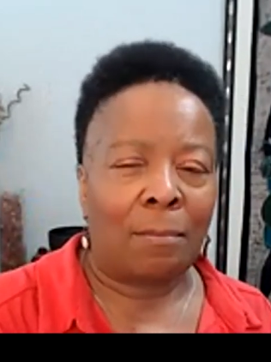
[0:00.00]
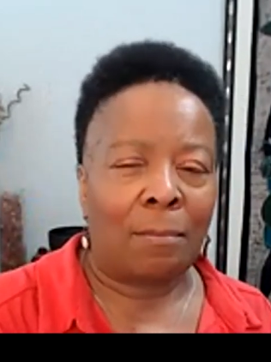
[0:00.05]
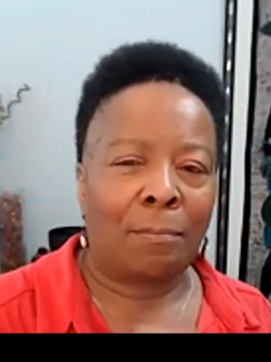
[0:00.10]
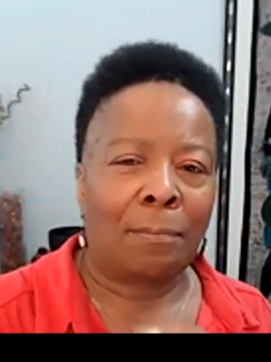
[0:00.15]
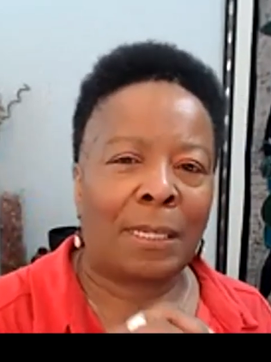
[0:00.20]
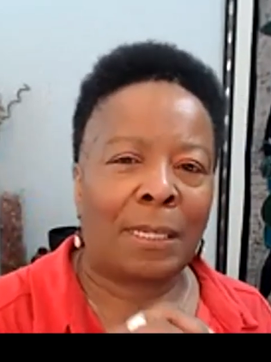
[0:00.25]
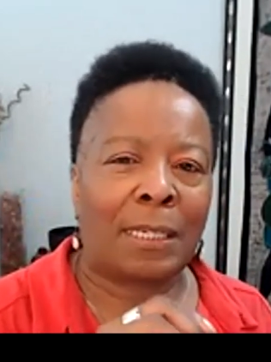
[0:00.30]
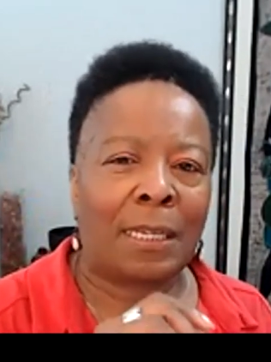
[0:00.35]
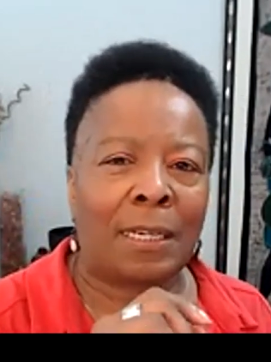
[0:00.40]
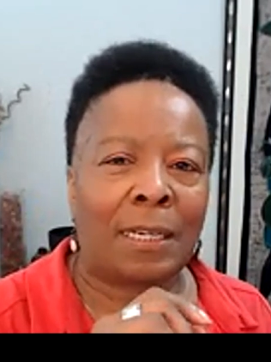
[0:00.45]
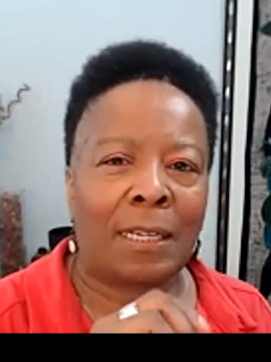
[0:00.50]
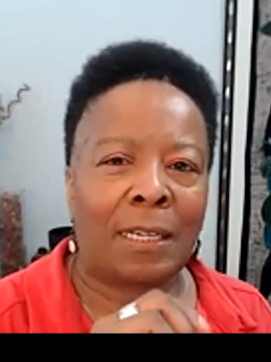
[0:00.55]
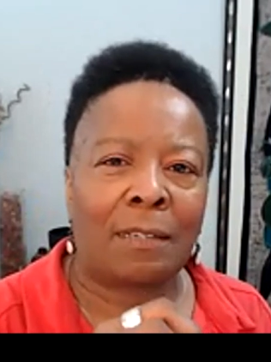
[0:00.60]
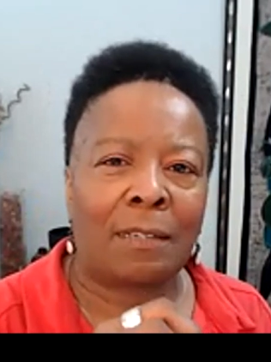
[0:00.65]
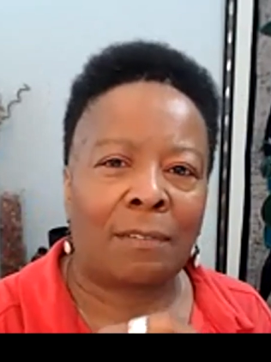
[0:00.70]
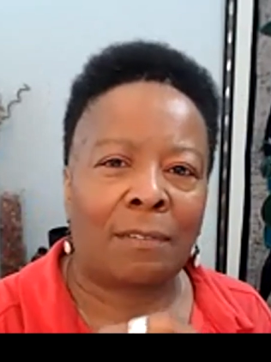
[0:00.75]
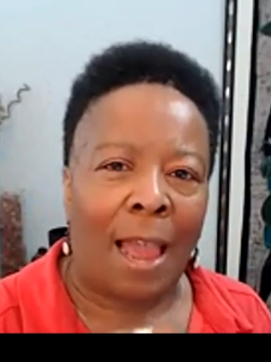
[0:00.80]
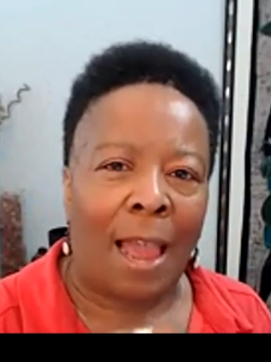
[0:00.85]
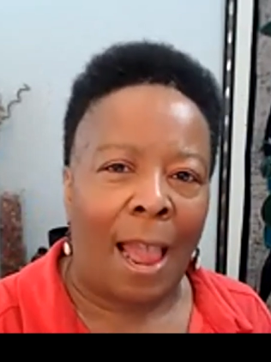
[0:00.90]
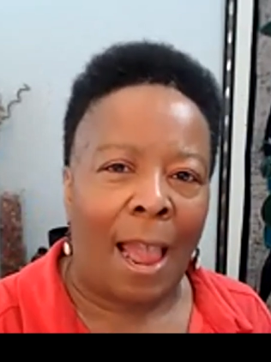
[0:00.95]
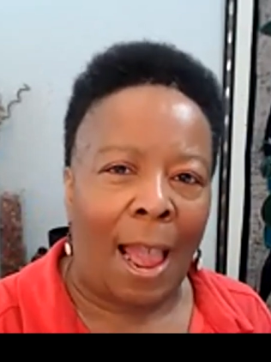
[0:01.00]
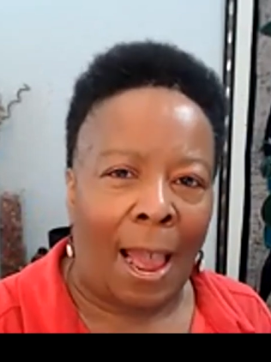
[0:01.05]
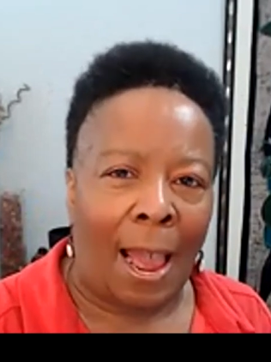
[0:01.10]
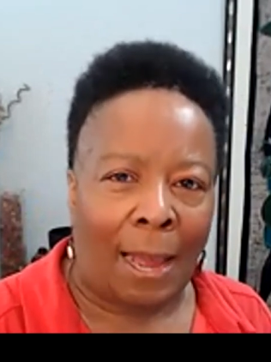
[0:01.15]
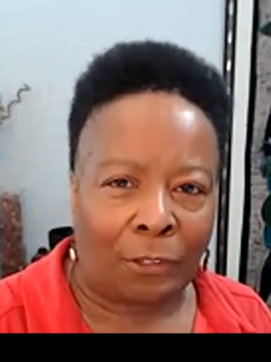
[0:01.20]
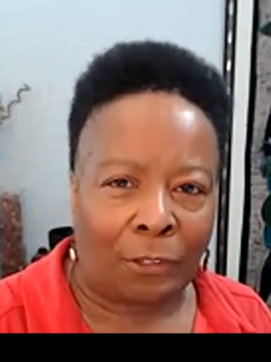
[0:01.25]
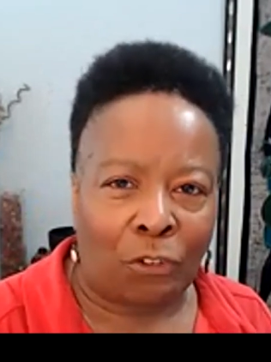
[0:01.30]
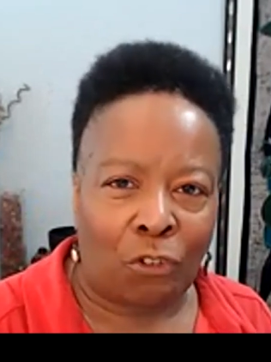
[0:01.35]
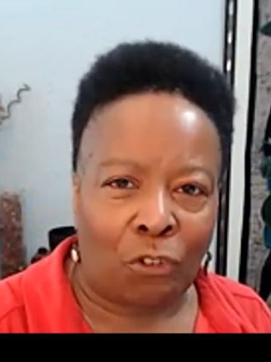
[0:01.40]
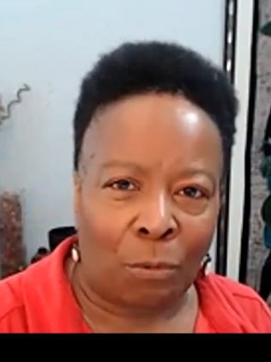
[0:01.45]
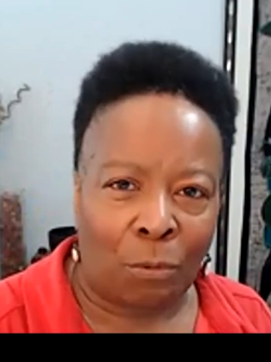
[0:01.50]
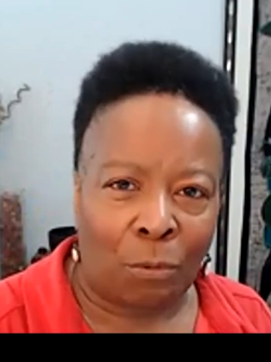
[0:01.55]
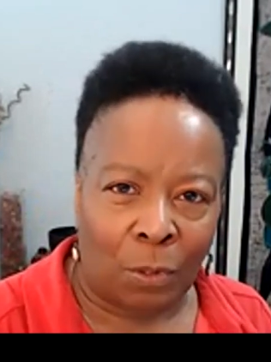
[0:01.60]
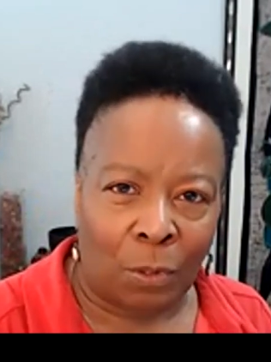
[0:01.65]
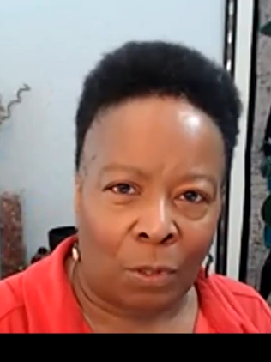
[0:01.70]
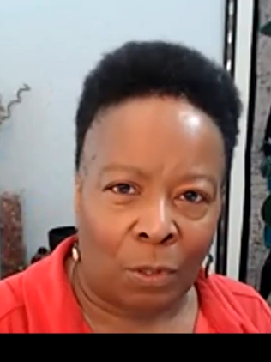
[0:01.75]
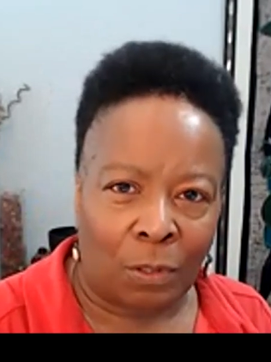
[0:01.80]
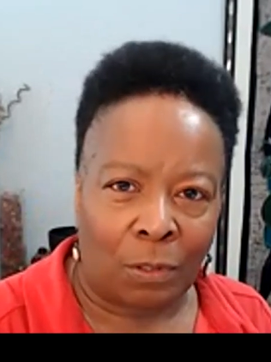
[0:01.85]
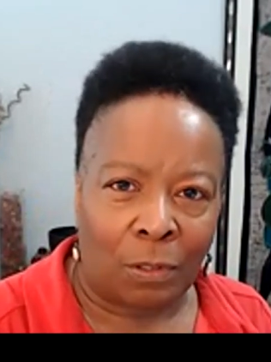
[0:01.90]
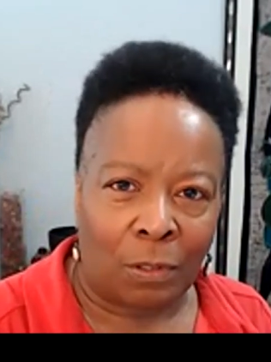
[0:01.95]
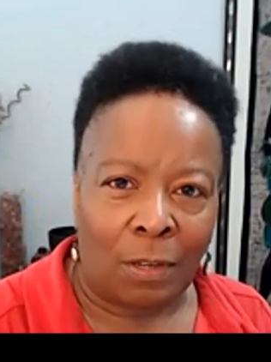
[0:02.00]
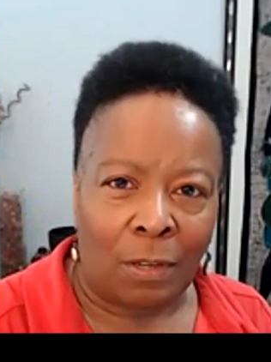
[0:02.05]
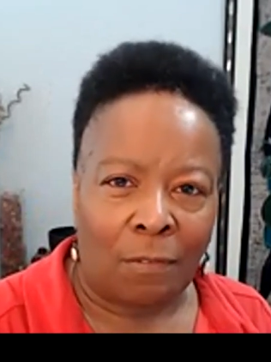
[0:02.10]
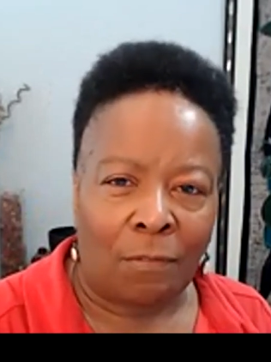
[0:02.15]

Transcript: but it is actual